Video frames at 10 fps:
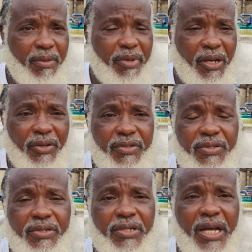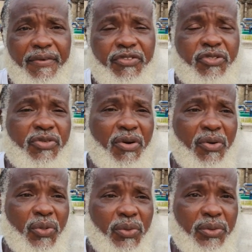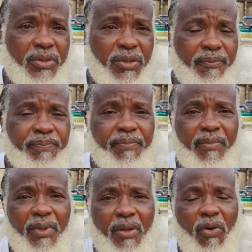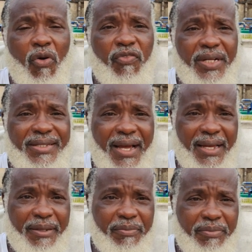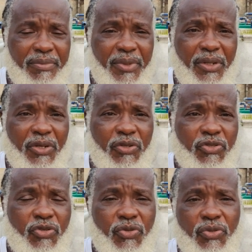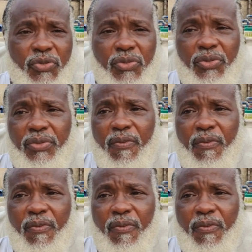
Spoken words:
because they have struggled over time to